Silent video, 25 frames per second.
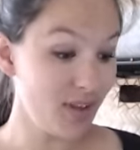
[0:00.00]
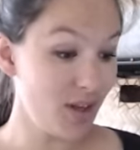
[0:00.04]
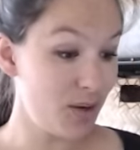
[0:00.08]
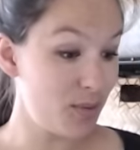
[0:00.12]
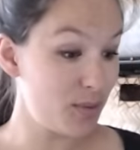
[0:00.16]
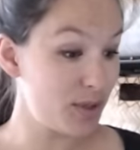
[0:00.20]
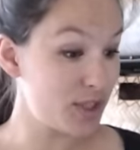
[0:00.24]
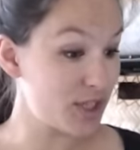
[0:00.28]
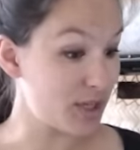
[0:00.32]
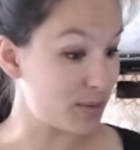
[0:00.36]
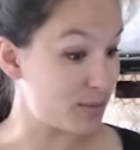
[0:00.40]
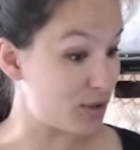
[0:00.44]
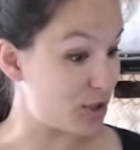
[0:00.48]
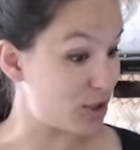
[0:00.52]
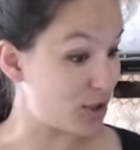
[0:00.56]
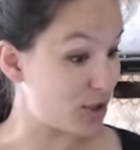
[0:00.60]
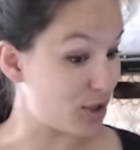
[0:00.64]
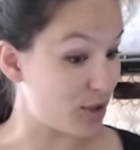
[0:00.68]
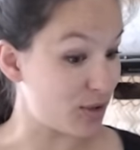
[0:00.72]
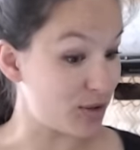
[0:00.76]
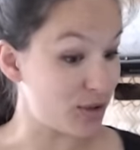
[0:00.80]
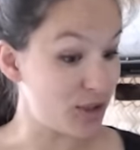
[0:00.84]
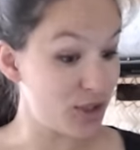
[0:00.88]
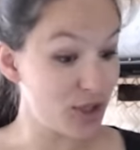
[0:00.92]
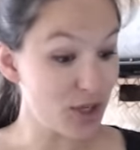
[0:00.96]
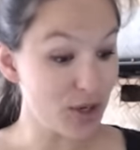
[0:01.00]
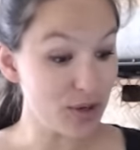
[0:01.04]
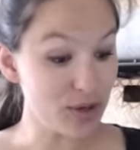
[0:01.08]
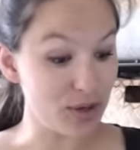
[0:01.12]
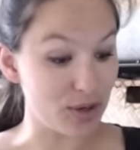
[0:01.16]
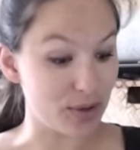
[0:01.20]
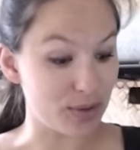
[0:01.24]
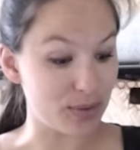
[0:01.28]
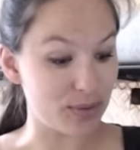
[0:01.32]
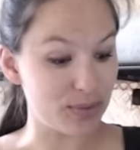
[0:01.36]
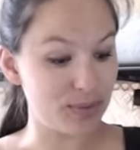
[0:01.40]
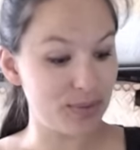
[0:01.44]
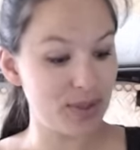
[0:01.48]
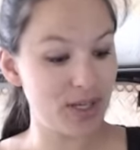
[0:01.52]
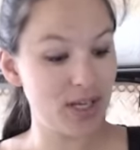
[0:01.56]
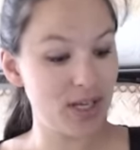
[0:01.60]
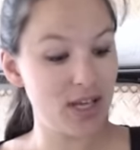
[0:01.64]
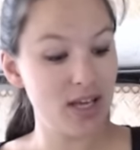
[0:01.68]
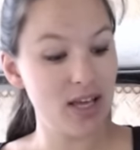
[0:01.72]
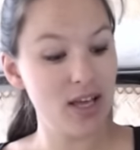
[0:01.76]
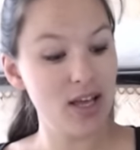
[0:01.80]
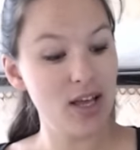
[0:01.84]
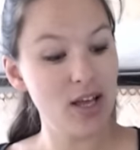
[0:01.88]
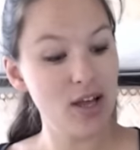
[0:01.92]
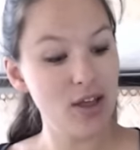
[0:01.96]
which I'm just going to show you.
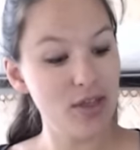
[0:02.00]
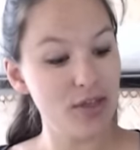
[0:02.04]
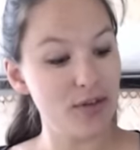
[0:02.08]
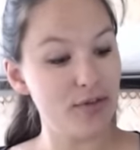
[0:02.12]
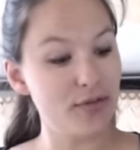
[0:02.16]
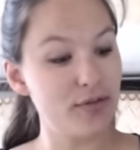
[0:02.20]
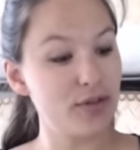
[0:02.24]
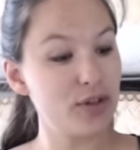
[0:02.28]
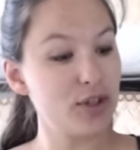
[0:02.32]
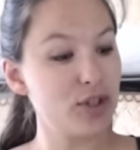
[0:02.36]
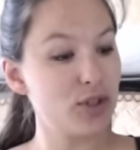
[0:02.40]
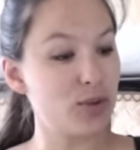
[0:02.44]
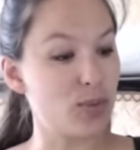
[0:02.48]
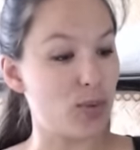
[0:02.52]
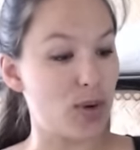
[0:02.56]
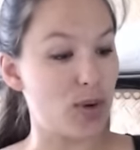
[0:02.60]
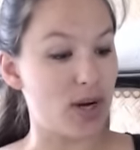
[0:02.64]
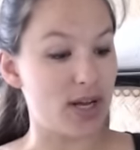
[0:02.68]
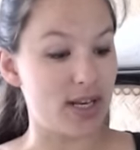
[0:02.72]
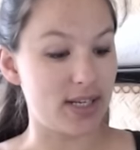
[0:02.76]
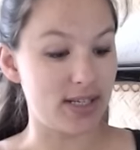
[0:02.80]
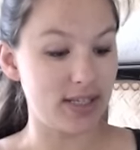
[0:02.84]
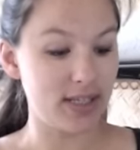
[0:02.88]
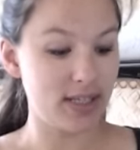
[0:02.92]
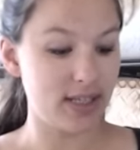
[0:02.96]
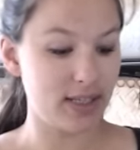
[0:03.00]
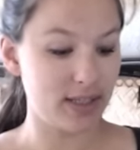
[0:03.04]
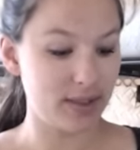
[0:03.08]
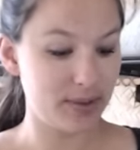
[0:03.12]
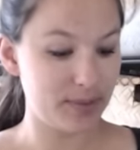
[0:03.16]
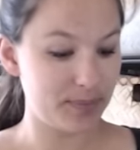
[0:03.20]
The first one,